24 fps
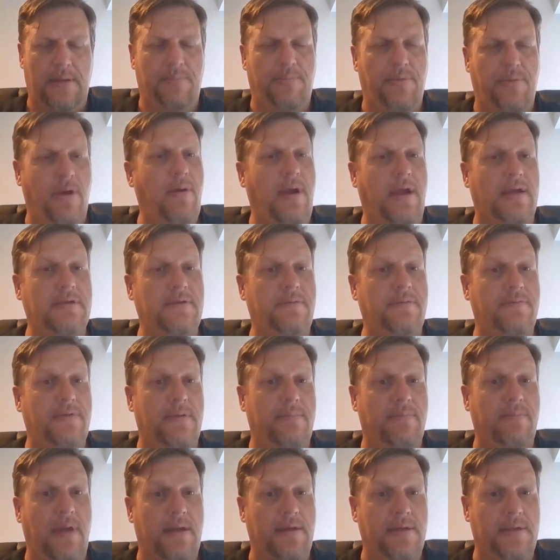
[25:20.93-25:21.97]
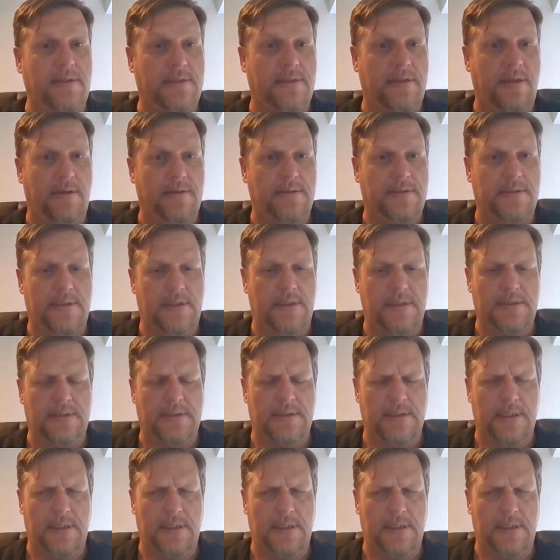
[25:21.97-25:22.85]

proactively manage those things.